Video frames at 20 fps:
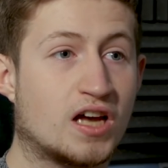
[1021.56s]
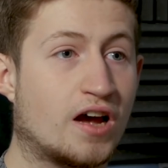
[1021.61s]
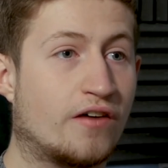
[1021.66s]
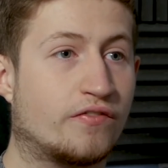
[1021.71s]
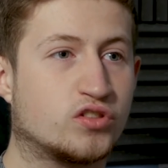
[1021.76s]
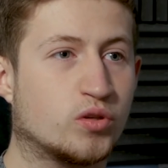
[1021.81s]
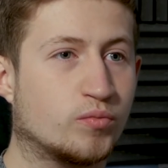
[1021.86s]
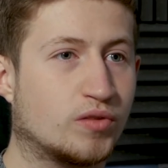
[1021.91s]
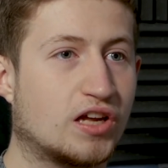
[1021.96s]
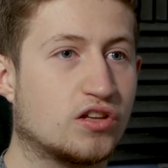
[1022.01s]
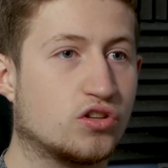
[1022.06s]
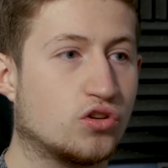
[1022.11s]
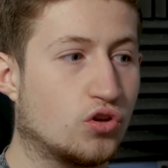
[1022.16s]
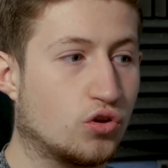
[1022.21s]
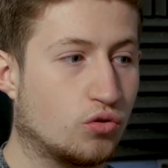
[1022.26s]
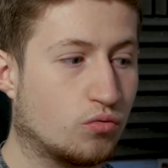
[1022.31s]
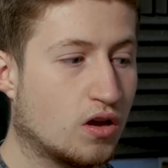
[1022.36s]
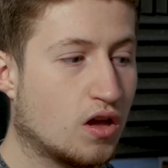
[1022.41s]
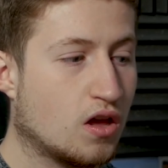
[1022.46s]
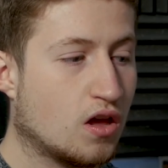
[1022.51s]
have someone that
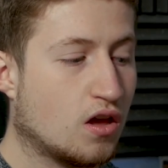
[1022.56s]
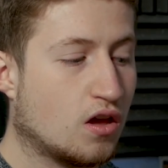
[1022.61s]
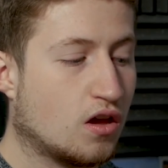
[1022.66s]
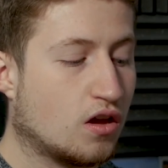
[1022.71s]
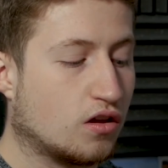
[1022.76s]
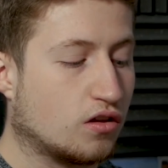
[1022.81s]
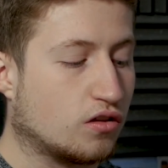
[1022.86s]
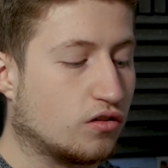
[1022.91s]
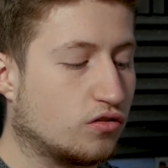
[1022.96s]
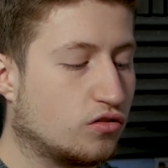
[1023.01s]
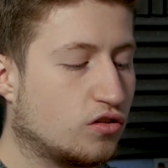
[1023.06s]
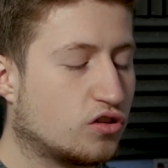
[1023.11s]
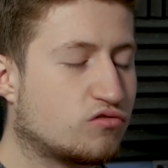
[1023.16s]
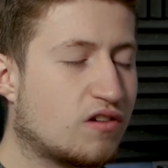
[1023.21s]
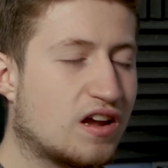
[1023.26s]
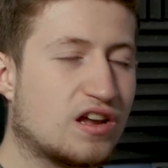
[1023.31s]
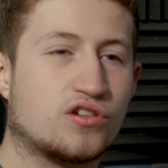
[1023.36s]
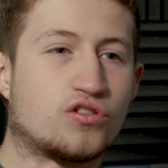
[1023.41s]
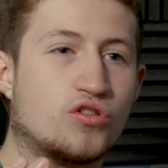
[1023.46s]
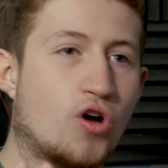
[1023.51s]
you, not
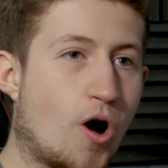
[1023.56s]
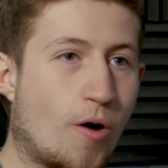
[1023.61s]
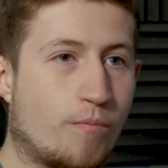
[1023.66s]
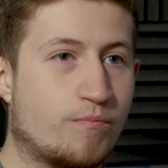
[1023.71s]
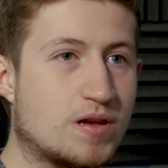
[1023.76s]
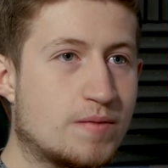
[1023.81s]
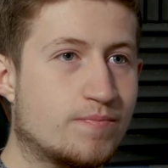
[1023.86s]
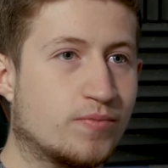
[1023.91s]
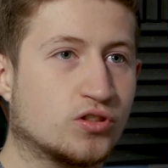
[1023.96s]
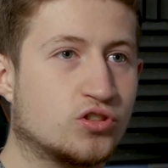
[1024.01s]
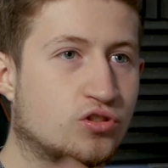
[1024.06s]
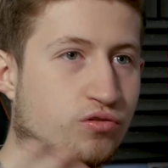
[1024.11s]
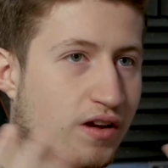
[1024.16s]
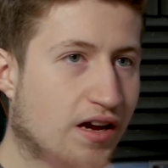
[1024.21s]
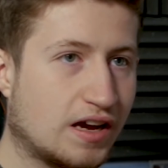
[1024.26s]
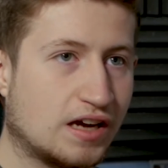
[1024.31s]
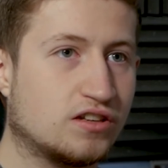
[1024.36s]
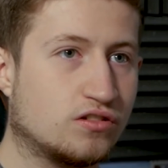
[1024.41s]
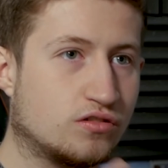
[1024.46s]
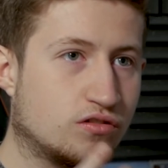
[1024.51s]
try and copy, but
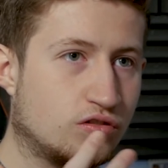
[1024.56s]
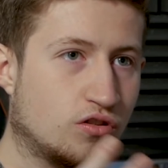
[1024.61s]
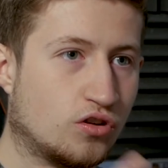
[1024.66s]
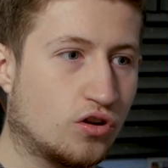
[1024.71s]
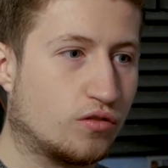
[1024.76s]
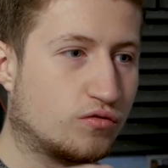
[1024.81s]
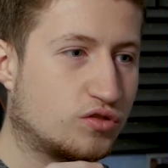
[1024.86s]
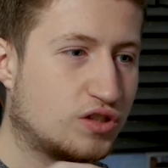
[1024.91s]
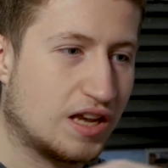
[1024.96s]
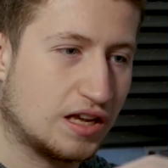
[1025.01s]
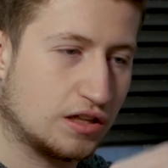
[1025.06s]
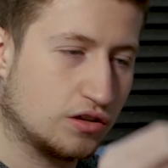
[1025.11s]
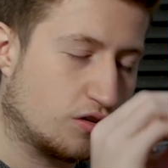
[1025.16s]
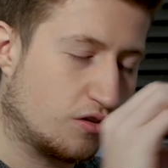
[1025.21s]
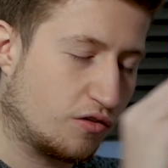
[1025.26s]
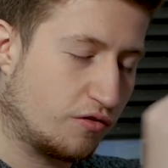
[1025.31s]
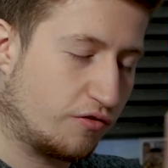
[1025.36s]
try and take little